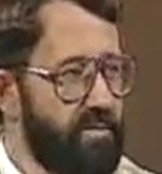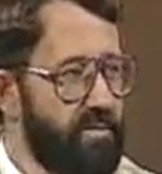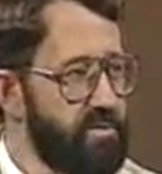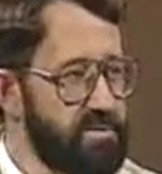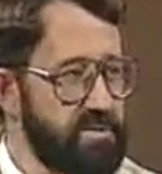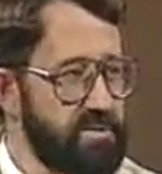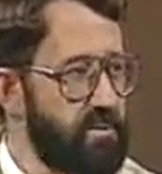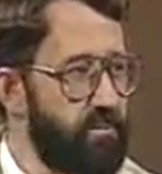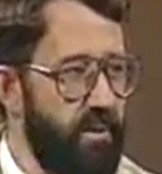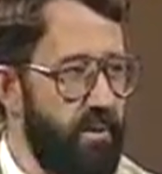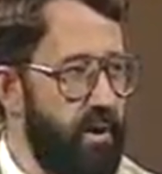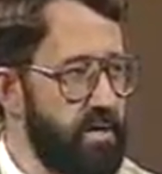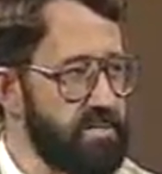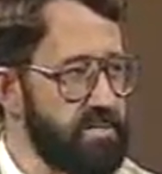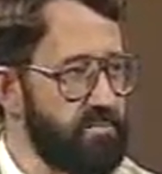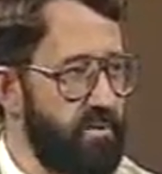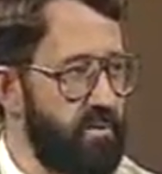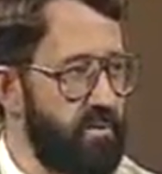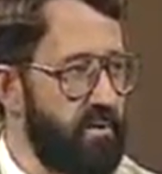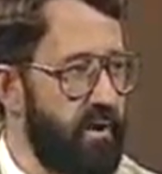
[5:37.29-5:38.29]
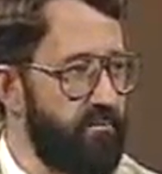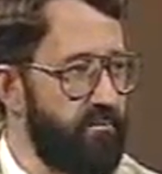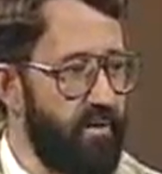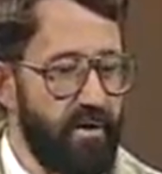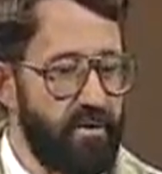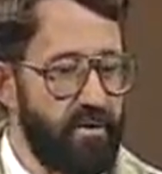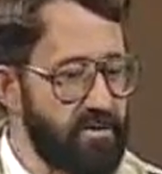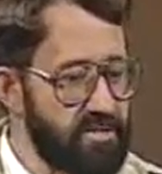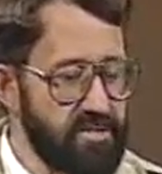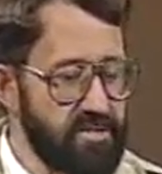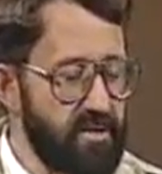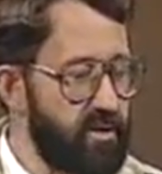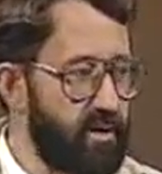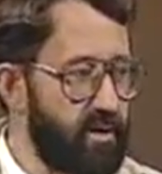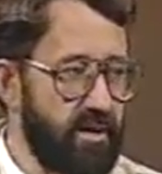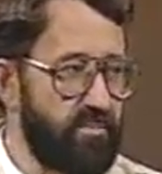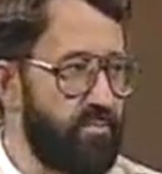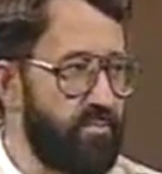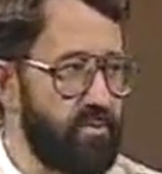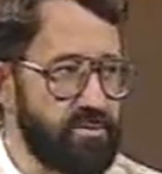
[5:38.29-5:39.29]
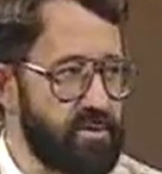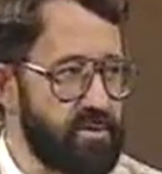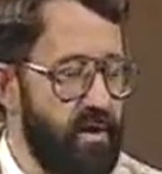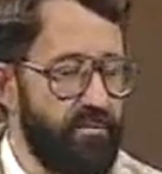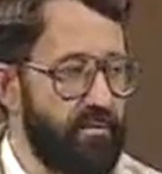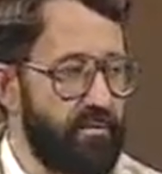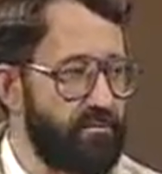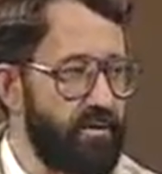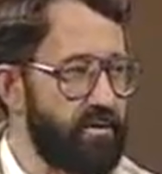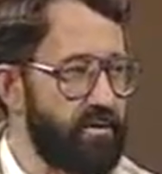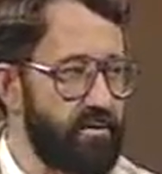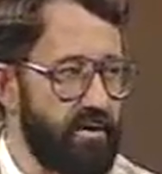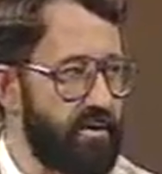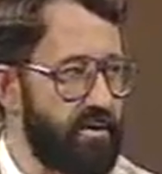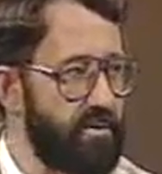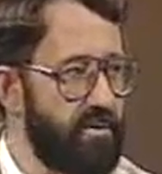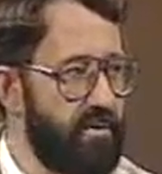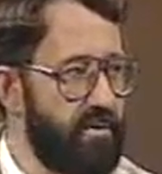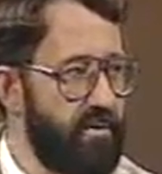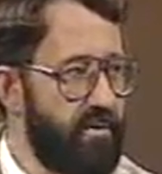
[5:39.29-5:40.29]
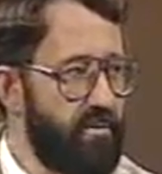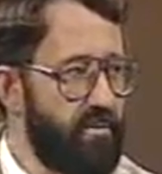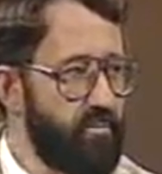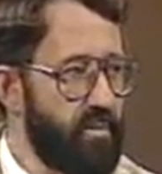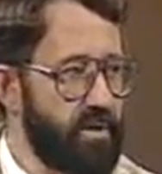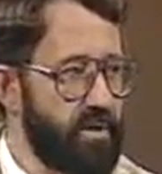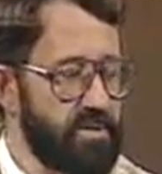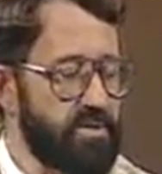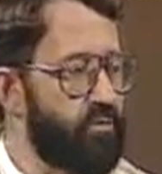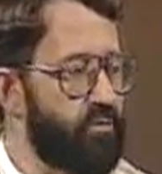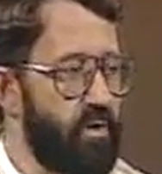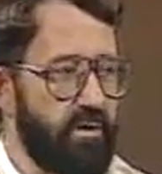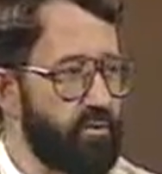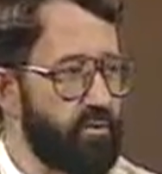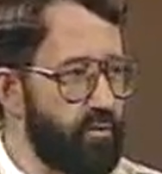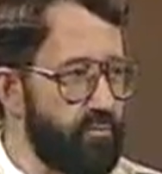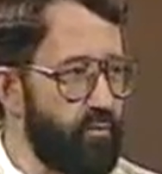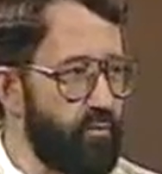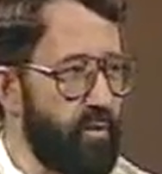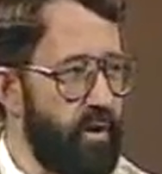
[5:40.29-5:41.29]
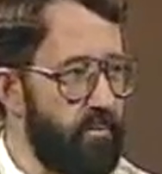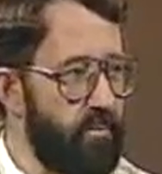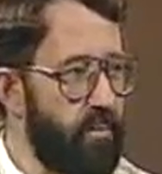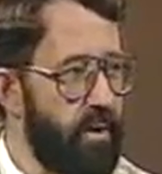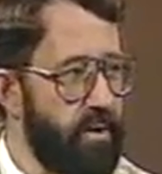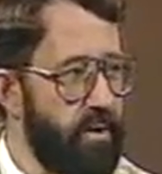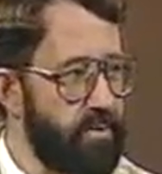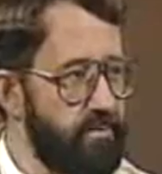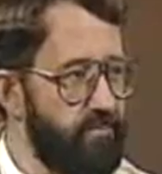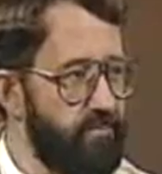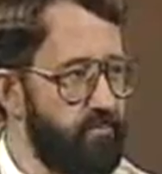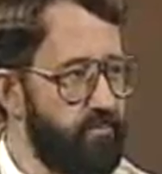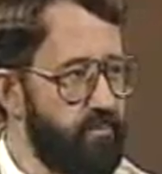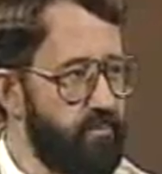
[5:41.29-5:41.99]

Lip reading: This is impossible. If I could have snuck out of the project, I would have done that. I just felt overwhelmed by it.